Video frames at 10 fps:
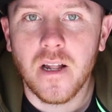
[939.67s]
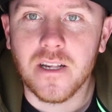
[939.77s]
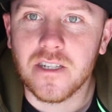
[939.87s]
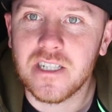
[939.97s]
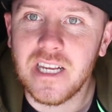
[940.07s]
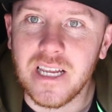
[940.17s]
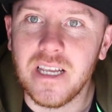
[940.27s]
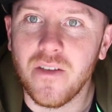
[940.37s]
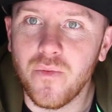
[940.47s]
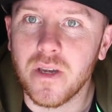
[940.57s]
See
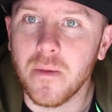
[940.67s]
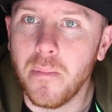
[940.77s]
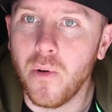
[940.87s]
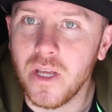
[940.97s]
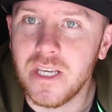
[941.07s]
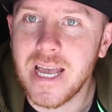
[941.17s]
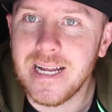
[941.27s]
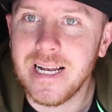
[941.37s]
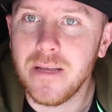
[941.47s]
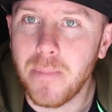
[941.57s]
if we can pull a
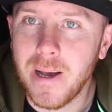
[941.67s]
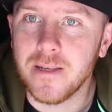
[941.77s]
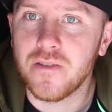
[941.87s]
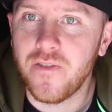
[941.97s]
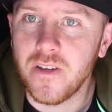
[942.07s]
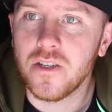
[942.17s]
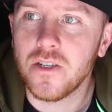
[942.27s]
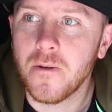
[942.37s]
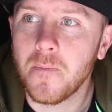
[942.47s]
Yateley pads fish.